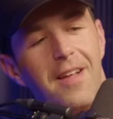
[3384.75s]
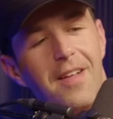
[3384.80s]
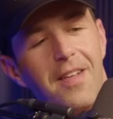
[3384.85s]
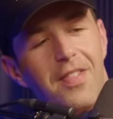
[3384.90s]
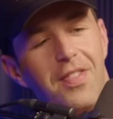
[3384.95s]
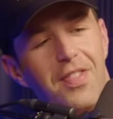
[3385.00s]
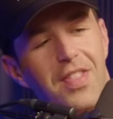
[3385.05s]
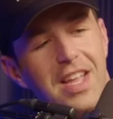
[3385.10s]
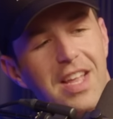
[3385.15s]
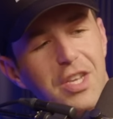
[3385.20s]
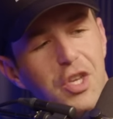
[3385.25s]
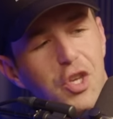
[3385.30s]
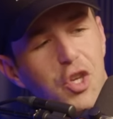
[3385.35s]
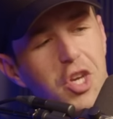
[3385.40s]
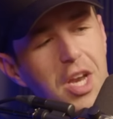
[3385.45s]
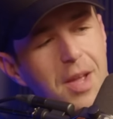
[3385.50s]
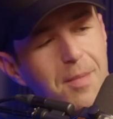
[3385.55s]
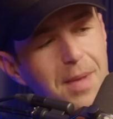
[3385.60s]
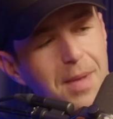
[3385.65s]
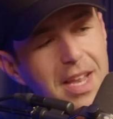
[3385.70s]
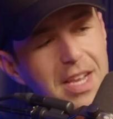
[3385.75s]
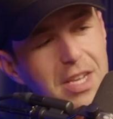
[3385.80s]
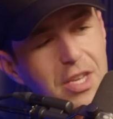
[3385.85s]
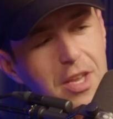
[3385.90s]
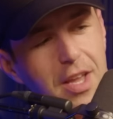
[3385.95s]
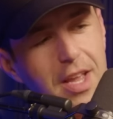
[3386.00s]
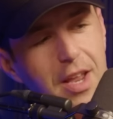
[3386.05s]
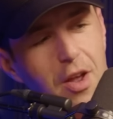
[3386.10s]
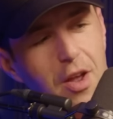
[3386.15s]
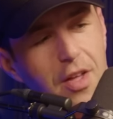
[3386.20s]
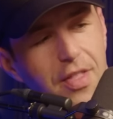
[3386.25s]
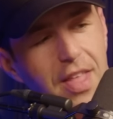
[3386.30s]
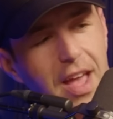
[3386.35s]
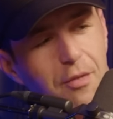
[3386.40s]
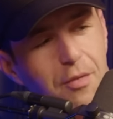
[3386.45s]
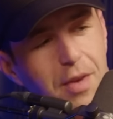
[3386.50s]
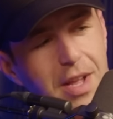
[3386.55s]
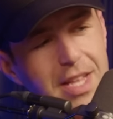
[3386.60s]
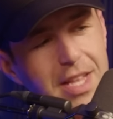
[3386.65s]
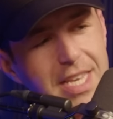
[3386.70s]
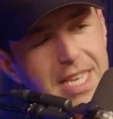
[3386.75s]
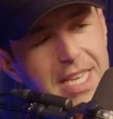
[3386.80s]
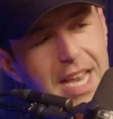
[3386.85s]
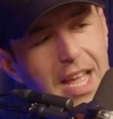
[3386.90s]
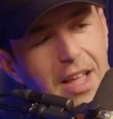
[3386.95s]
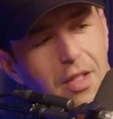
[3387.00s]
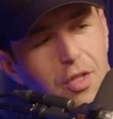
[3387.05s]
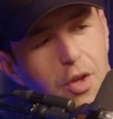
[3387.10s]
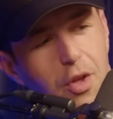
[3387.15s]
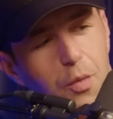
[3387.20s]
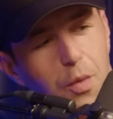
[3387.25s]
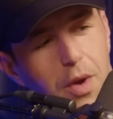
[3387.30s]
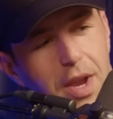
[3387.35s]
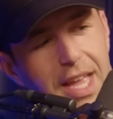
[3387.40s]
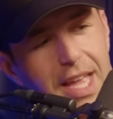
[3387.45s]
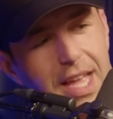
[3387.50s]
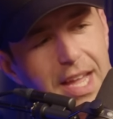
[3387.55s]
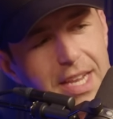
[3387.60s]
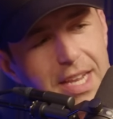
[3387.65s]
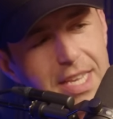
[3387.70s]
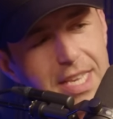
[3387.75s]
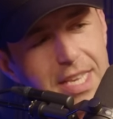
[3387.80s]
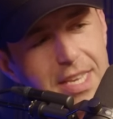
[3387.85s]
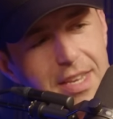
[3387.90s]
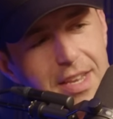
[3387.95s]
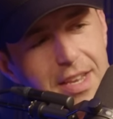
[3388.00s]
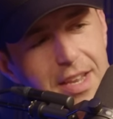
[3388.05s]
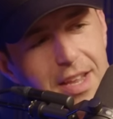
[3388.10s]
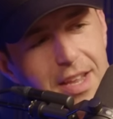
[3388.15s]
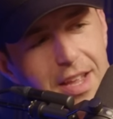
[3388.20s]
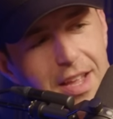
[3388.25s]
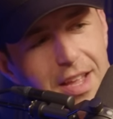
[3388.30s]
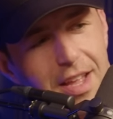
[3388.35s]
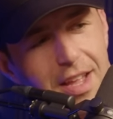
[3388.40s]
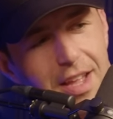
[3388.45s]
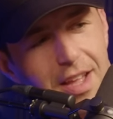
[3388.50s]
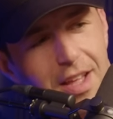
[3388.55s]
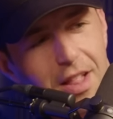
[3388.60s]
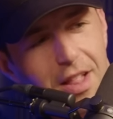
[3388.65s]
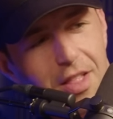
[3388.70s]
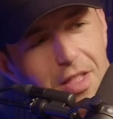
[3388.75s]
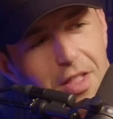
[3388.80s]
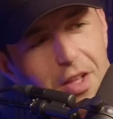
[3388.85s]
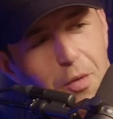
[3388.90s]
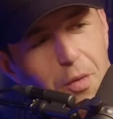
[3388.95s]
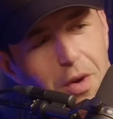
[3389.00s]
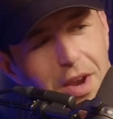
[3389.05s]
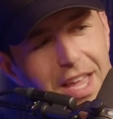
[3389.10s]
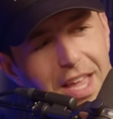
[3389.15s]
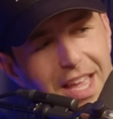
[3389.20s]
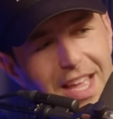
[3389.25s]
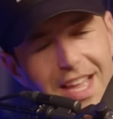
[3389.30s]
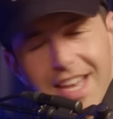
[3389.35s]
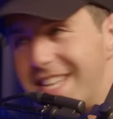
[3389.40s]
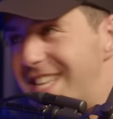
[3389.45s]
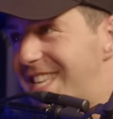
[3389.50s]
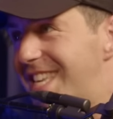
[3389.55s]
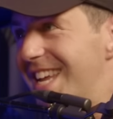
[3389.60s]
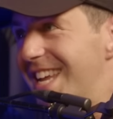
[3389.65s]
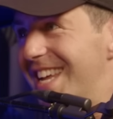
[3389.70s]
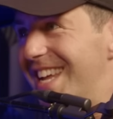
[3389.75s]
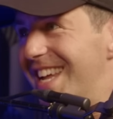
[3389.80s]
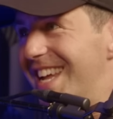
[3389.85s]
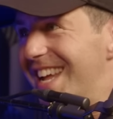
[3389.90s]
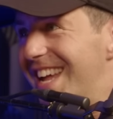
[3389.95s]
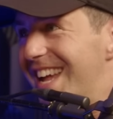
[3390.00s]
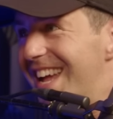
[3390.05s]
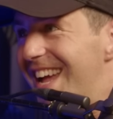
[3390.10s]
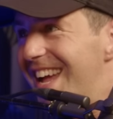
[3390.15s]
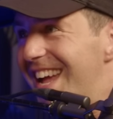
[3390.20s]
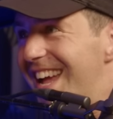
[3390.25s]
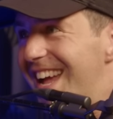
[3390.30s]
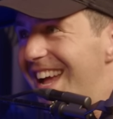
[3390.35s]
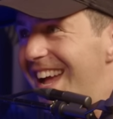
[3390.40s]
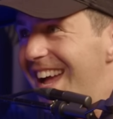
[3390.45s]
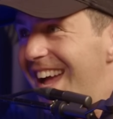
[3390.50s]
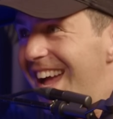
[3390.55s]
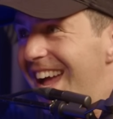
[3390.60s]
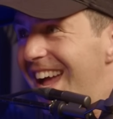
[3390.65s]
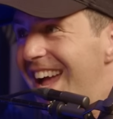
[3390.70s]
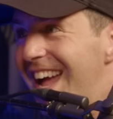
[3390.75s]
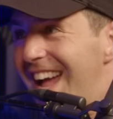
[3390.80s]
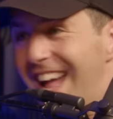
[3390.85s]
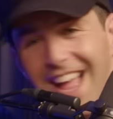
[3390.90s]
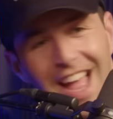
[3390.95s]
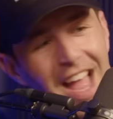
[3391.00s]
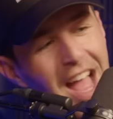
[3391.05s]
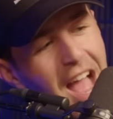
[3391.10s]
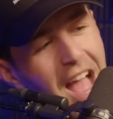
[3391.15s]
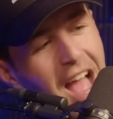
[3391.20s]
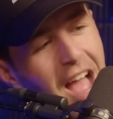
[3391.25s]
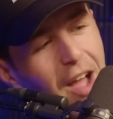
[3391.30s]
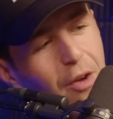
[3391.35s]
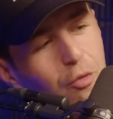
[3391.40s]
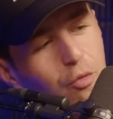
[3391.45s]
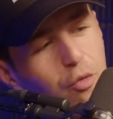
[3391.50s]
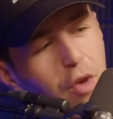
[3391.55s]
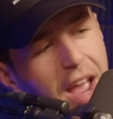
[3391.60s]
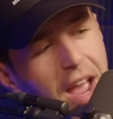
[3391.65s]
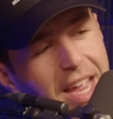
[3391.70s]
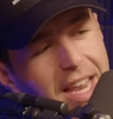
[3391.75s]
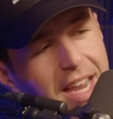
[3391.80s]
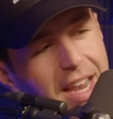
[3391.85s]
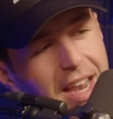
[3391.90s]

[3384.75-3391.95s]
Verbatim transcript: this gym is. Look at all that real estate. Look where he is. Big Jim. Look yeah. where he is. Yeah. Yeah, it's unfortunate. What's right?